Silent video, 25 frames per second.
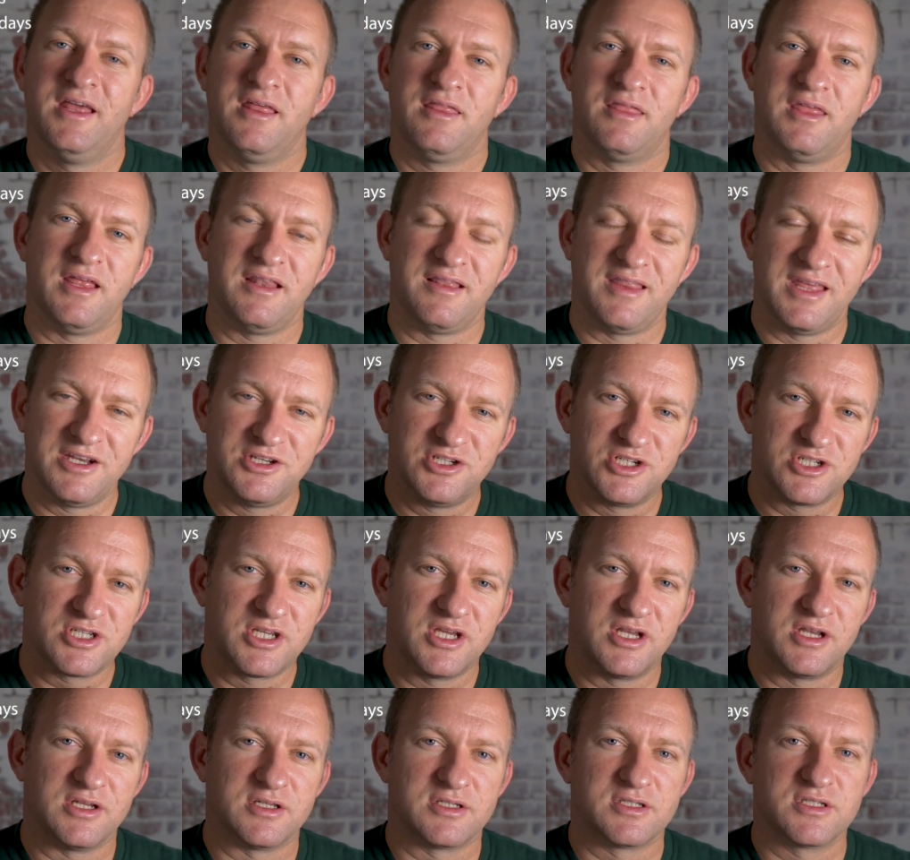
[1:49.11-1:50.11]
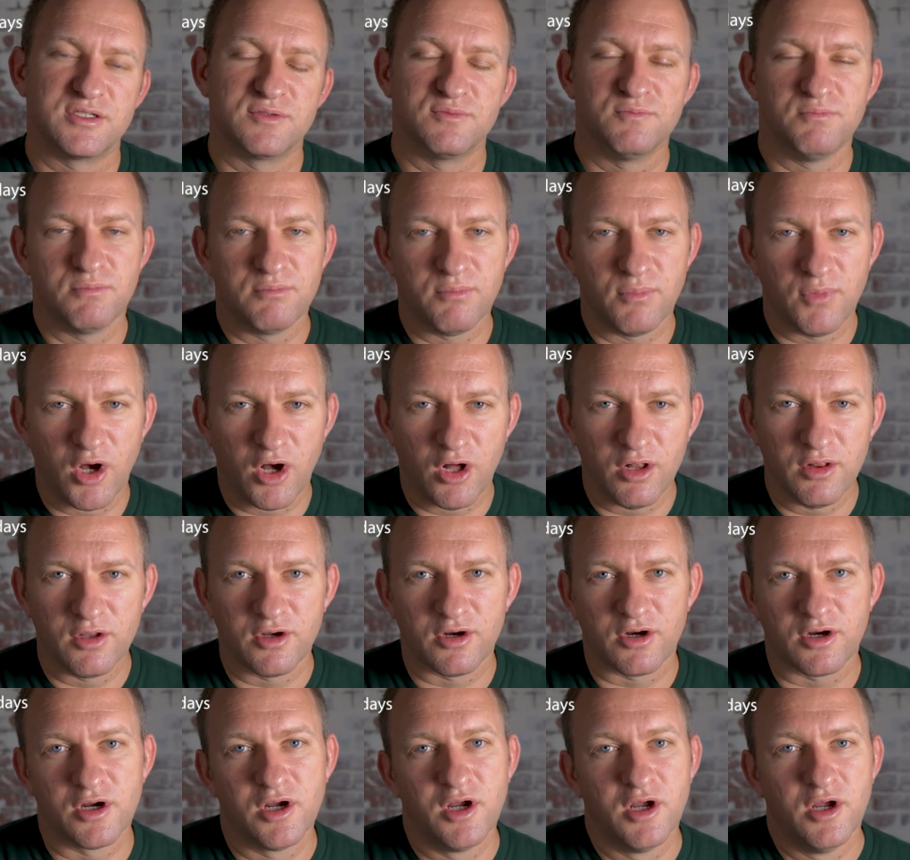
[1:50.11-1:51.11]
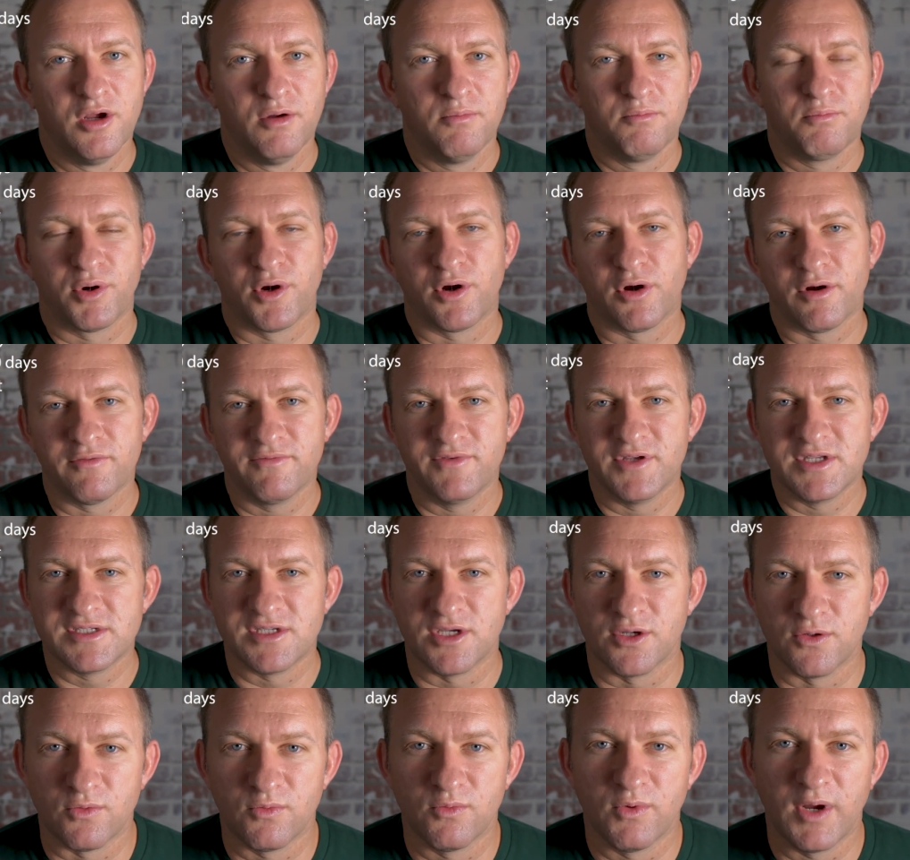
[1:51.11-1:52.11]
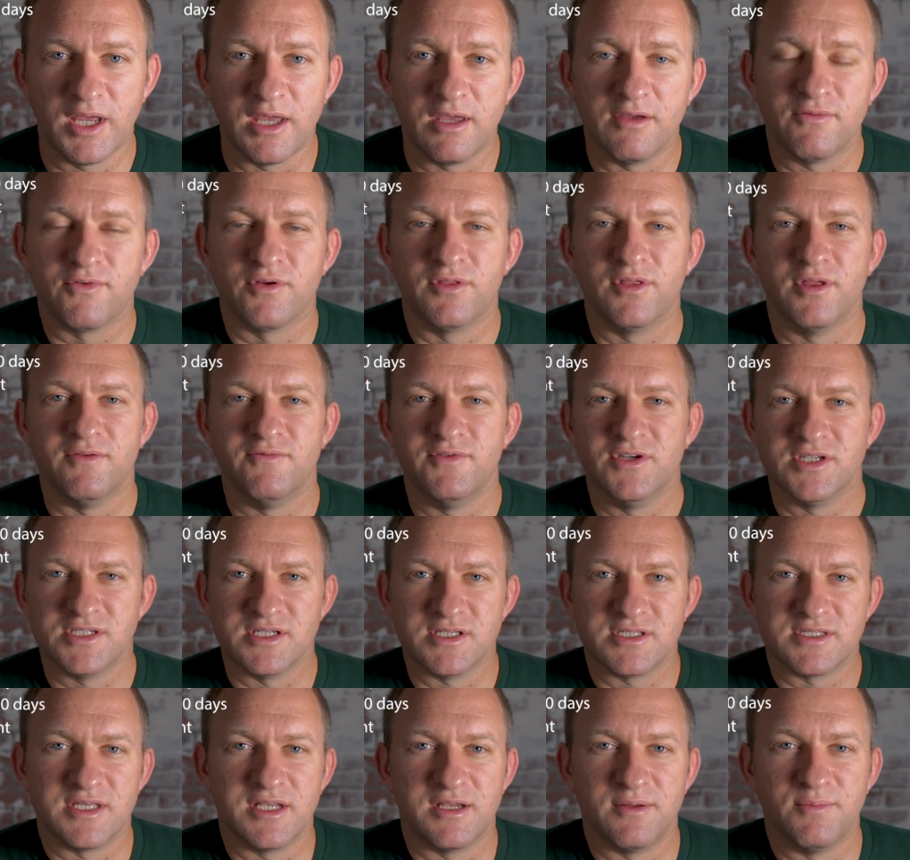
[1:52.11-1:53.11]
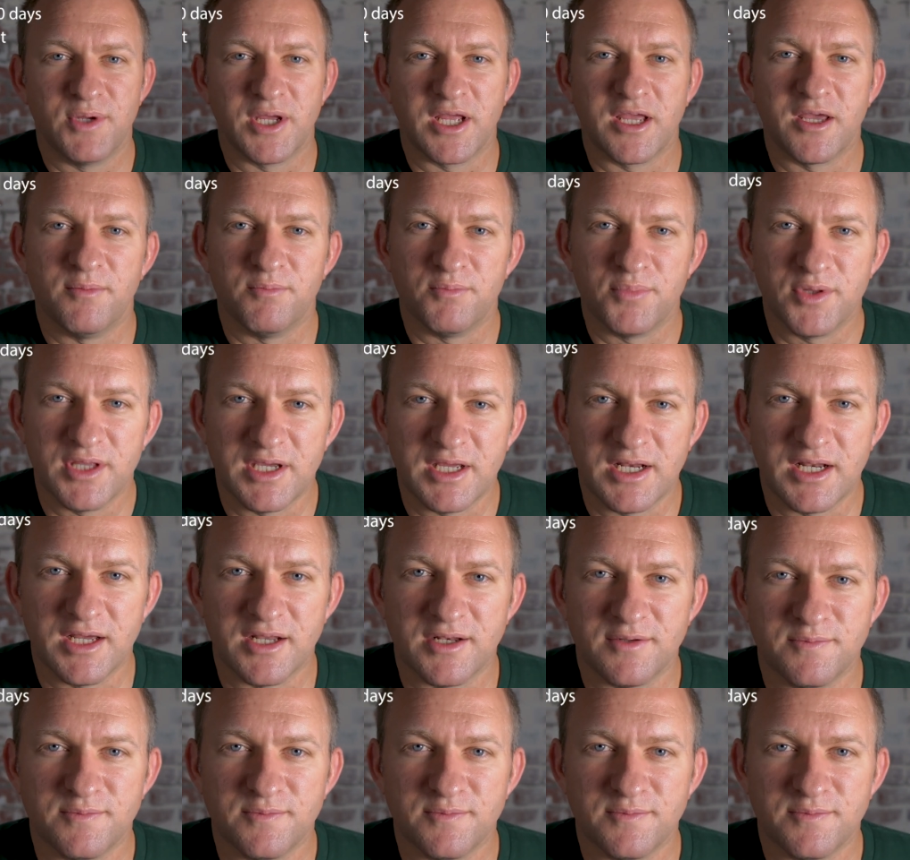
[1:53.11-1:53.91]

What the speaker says: then they just get a smaller per visit rate for the visits that have been completed.